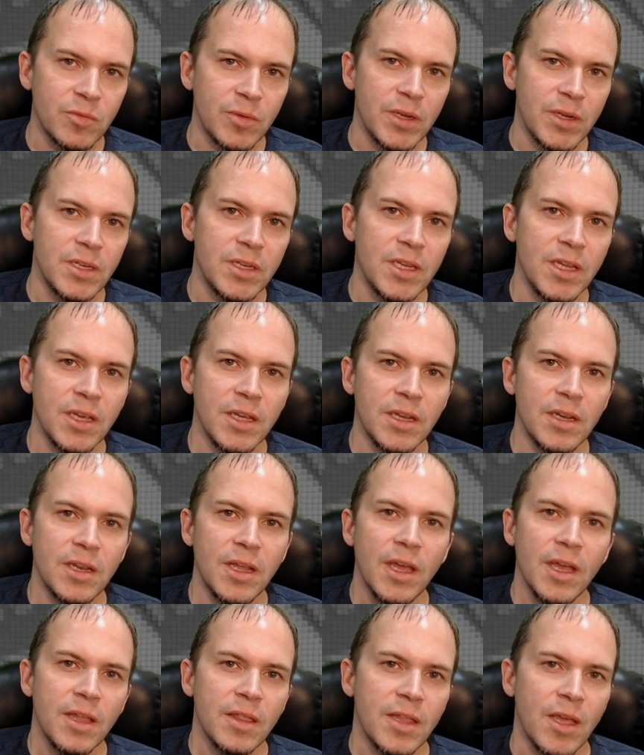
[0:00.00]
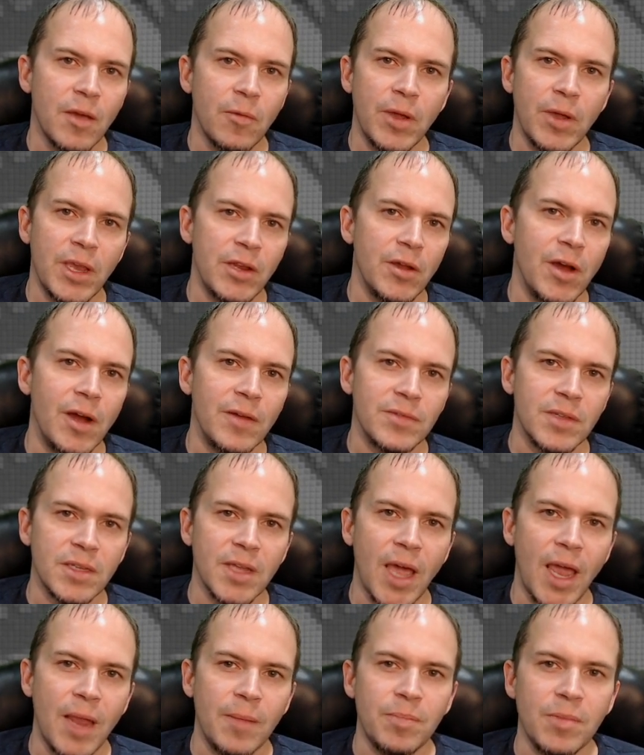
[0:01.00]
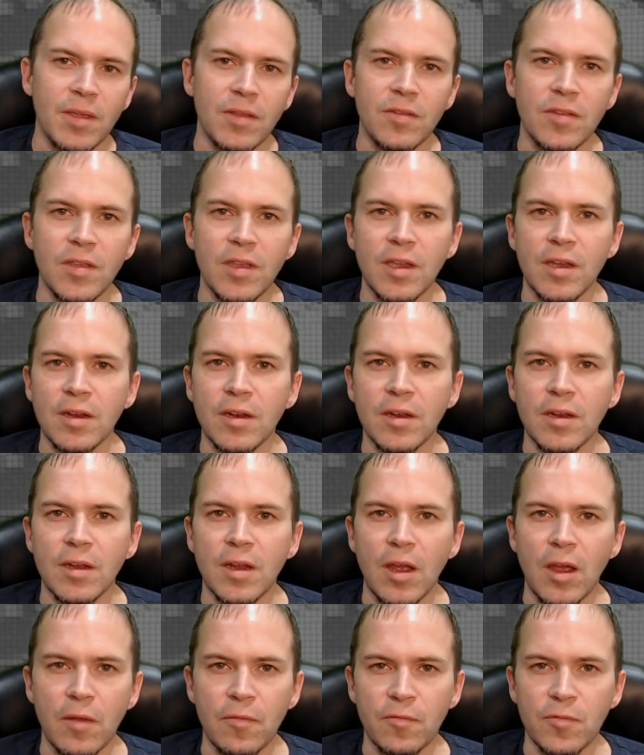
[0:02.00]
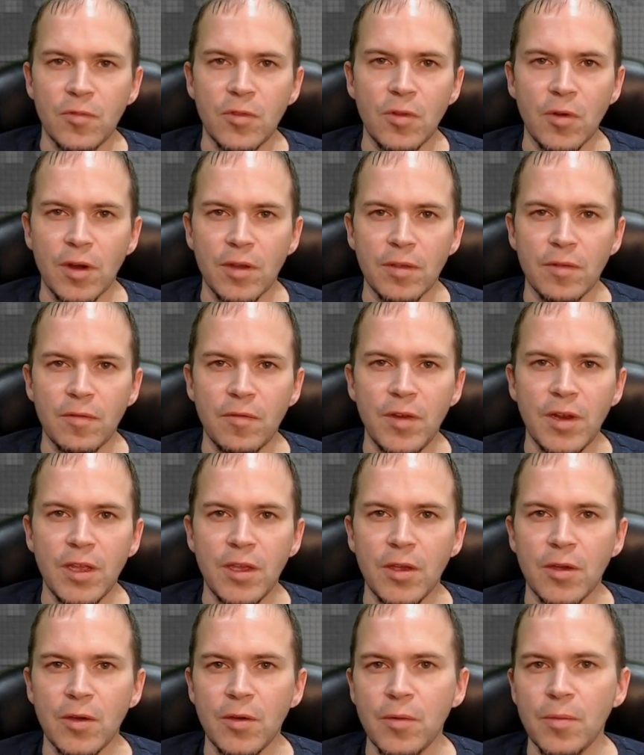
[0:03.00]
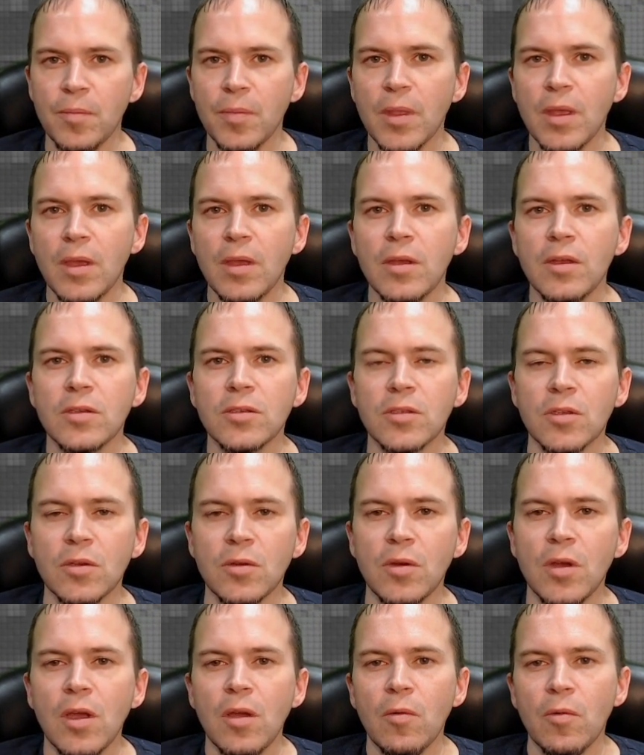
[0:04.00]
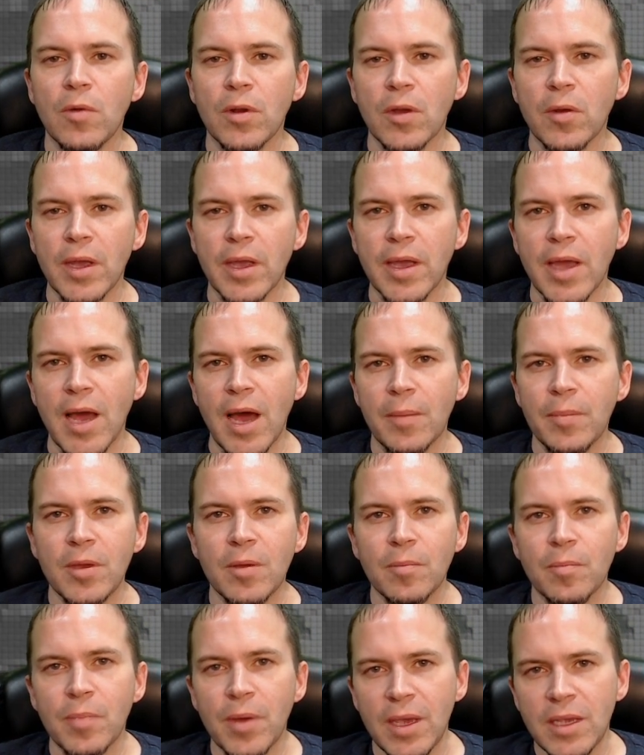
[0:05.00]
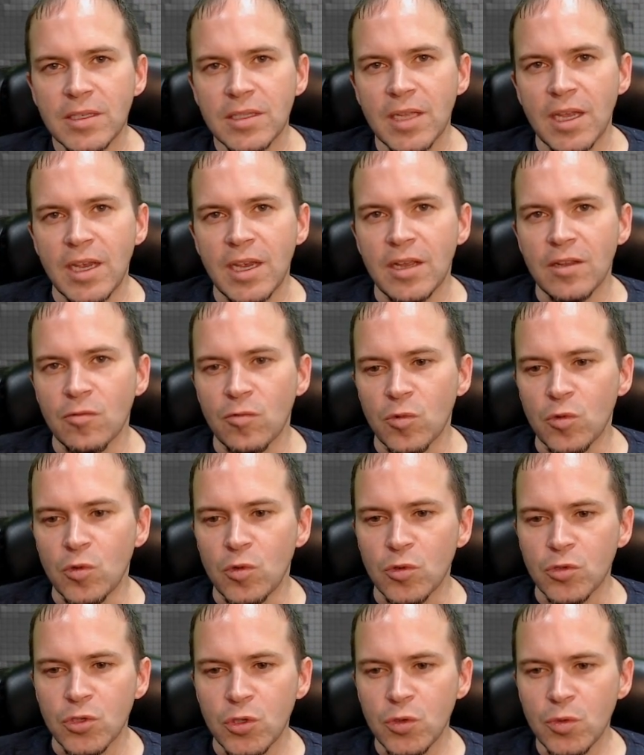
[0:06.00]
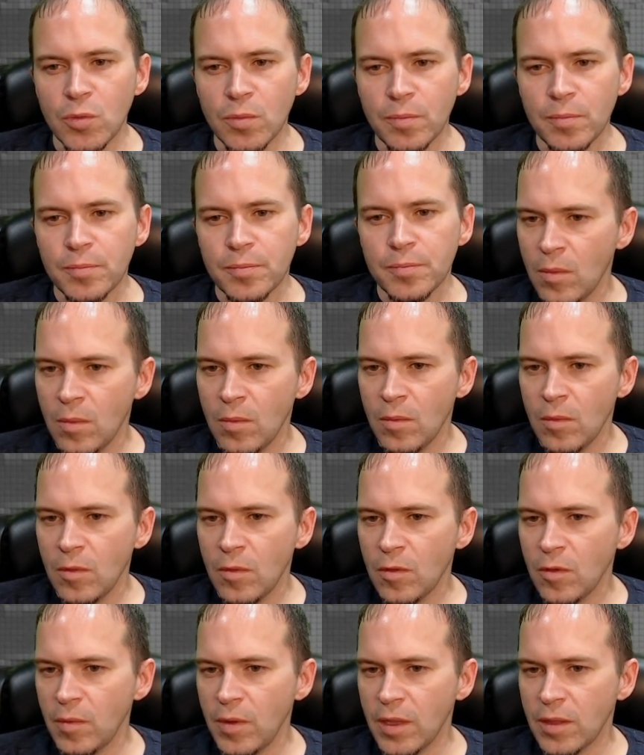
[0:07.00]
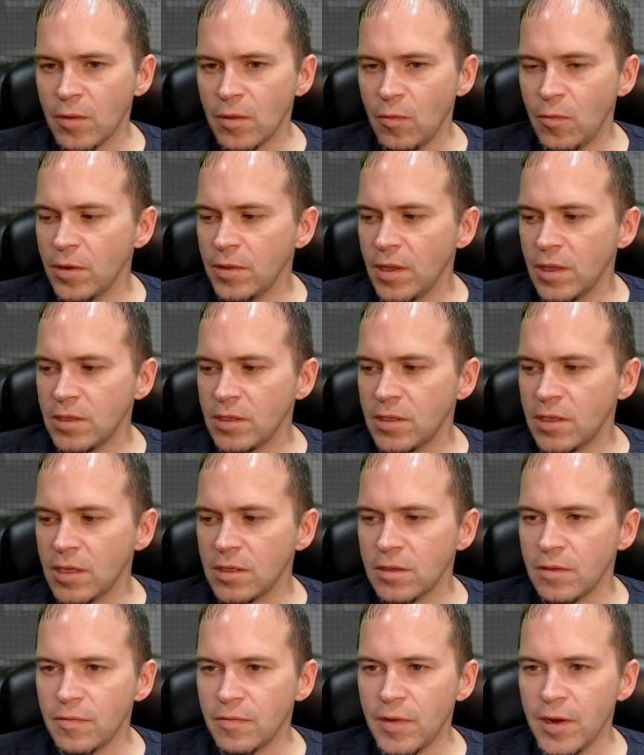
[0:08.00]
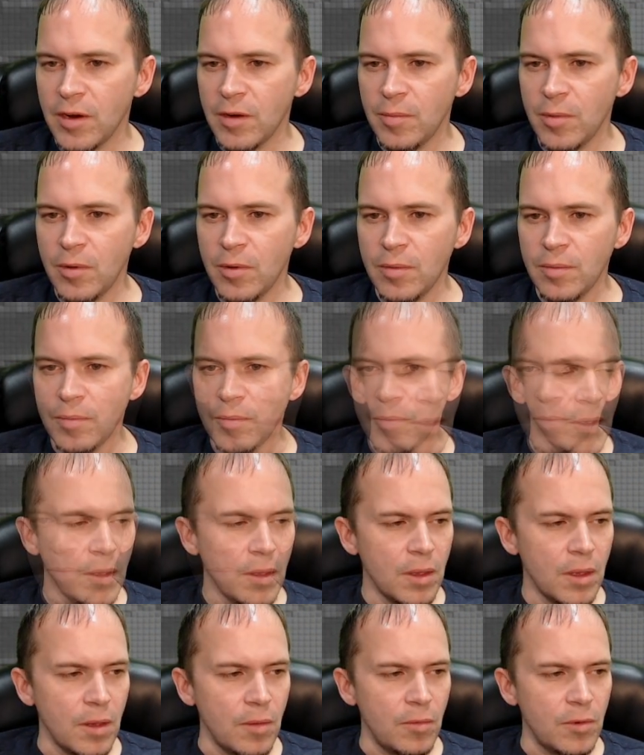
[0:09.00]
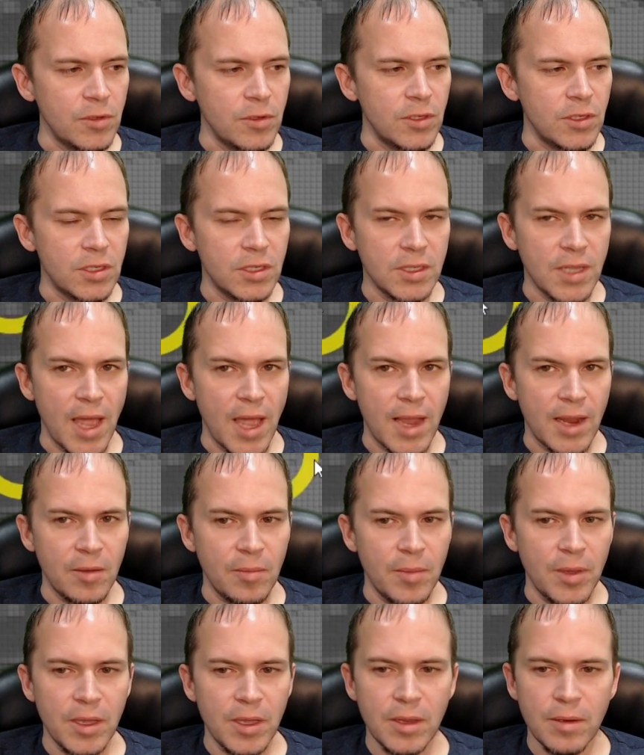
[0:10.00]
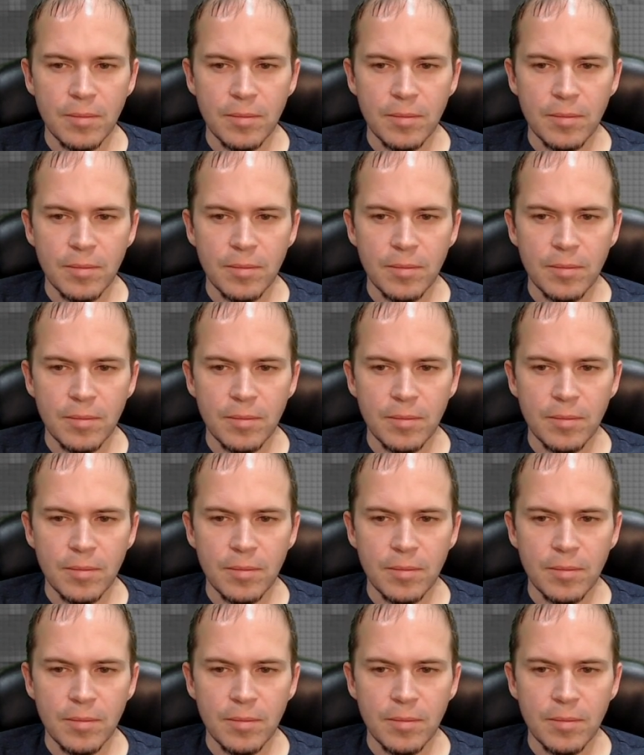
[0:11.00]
did. That way you don't have to type these in during the video. So we're going to go ahead and copy and paste in rule 2. So we got the one that sets the variable, and we'll just stack them in